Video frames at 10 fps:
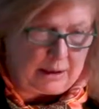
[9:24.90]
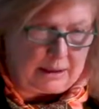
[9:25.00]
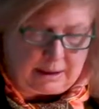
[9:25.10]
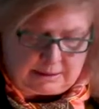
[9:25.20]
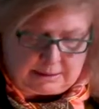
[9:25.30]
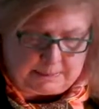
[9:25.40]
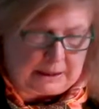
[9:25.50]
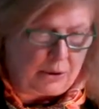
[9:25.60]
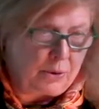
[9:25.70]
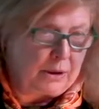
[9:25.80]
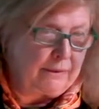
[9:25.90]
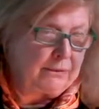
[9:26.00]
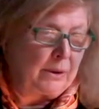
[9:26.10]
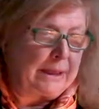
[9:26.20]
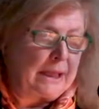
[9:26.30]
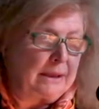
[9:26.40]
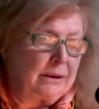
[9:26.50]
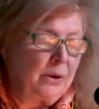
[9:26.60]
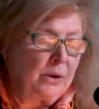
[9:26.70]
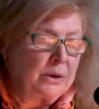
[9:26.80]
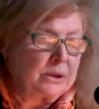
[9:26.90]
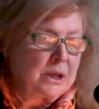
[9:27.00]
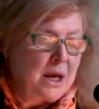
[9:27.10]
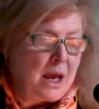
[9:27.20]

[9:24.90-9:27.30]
the court of Louis XIV